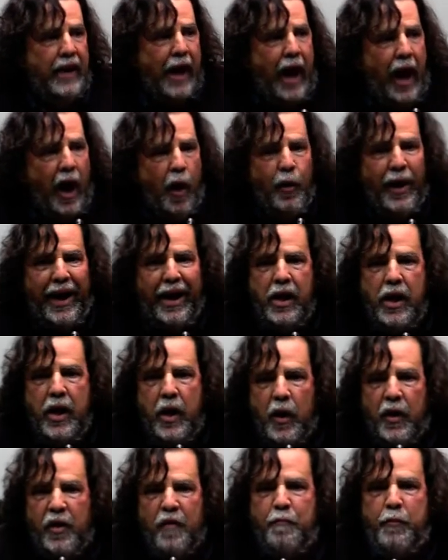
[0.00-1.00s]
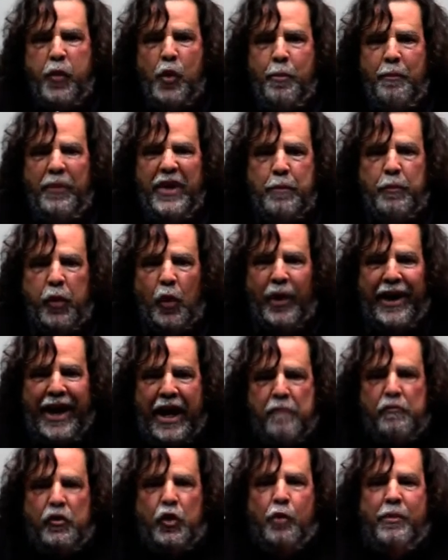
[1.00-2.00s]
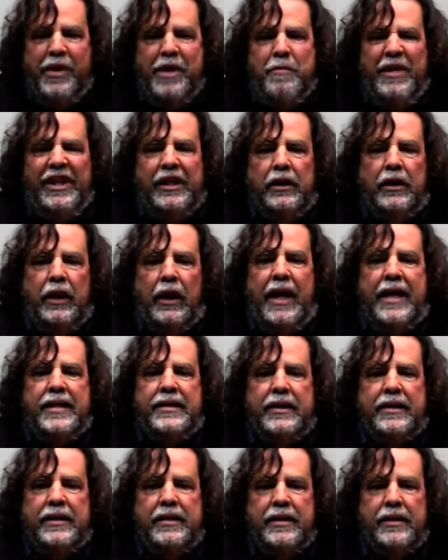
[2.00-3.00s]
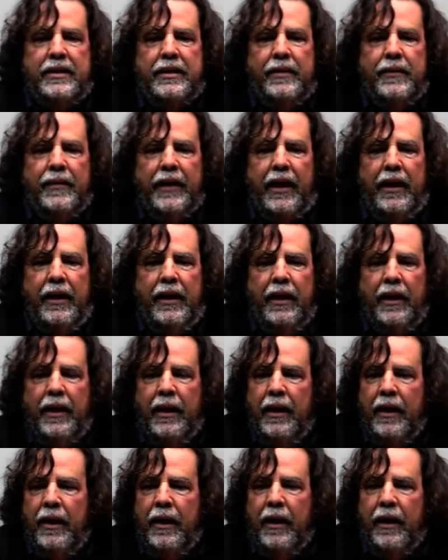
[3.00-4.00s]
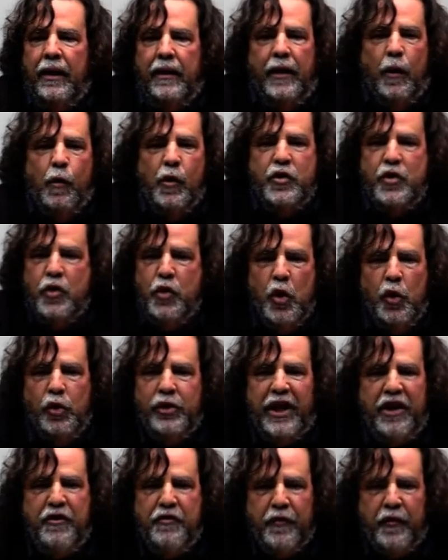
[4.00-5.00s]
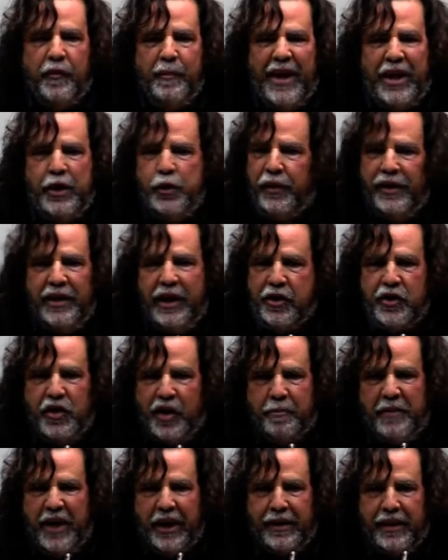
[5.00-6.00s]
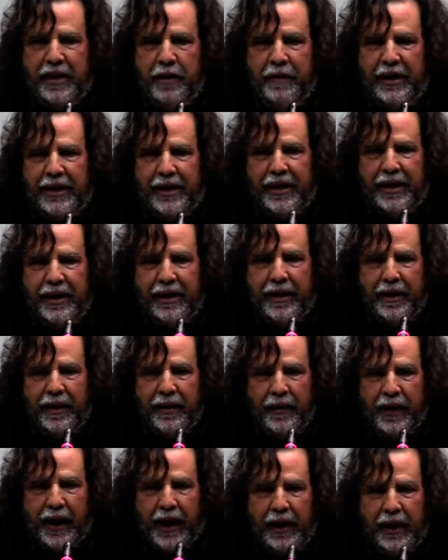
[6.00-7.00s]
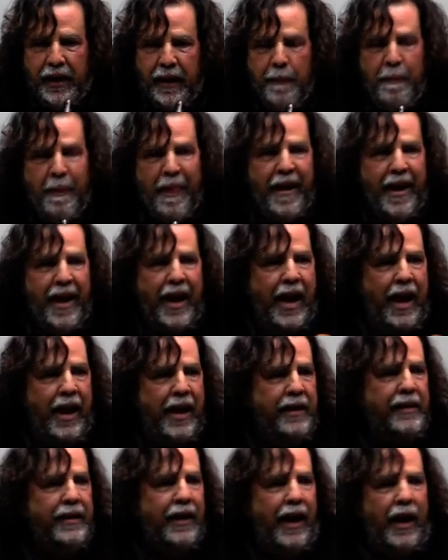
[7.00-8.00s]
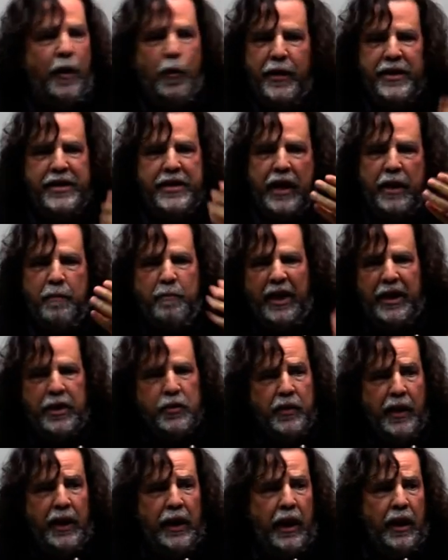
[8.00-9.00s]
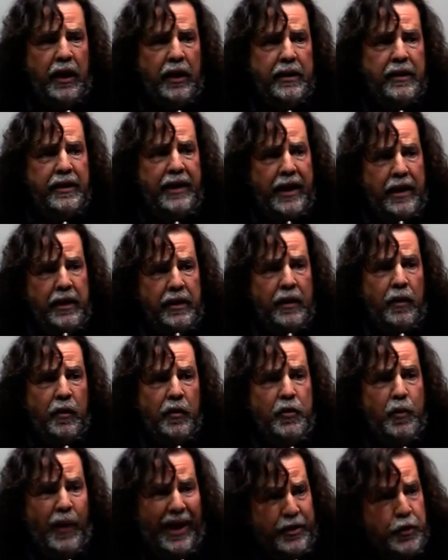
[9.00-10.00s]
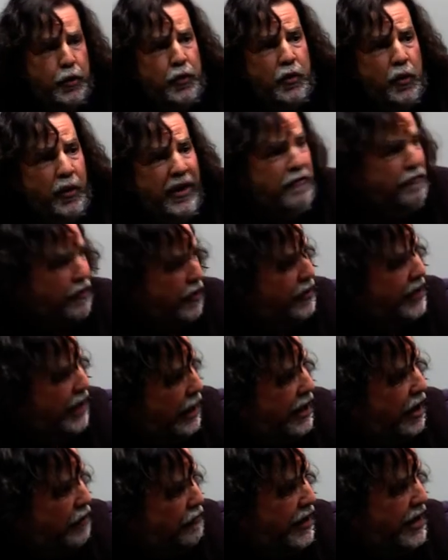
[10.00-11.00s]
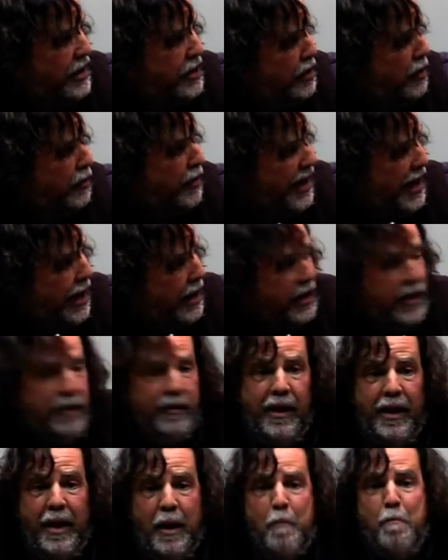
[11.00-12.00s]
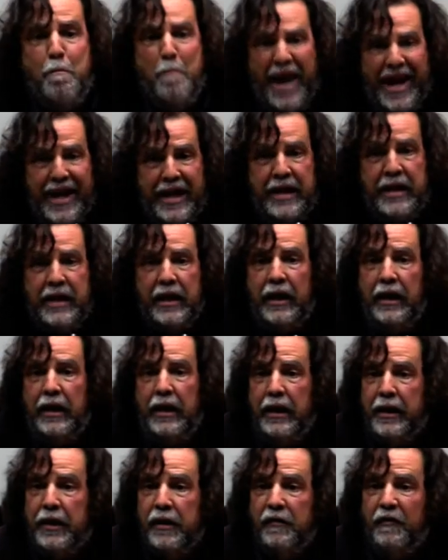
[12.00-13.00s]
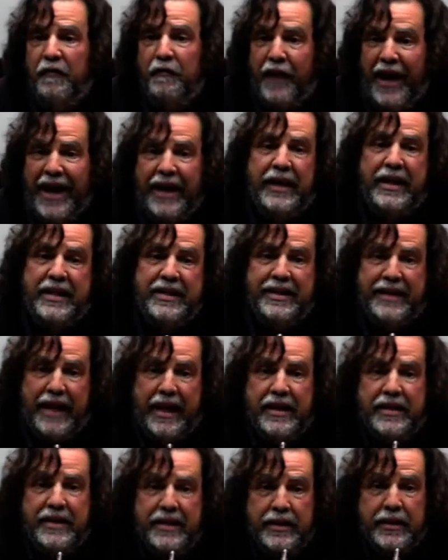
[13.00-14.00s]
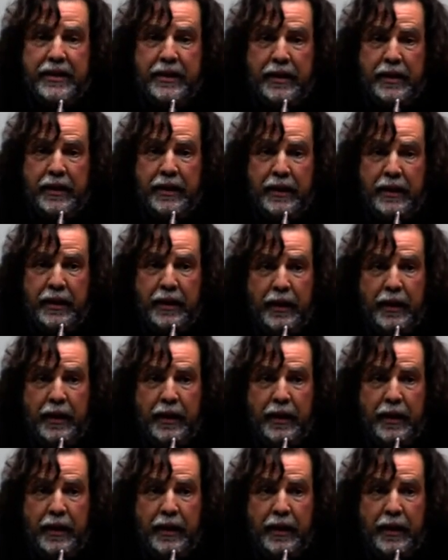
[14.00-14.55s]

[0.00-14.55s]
how a lot of poor people came to be middle classes. Okay? There was no transformation in their subjectivity. Okay? And I would say in Venezuela, then what you're doing from the left is creating many little Frankensteins.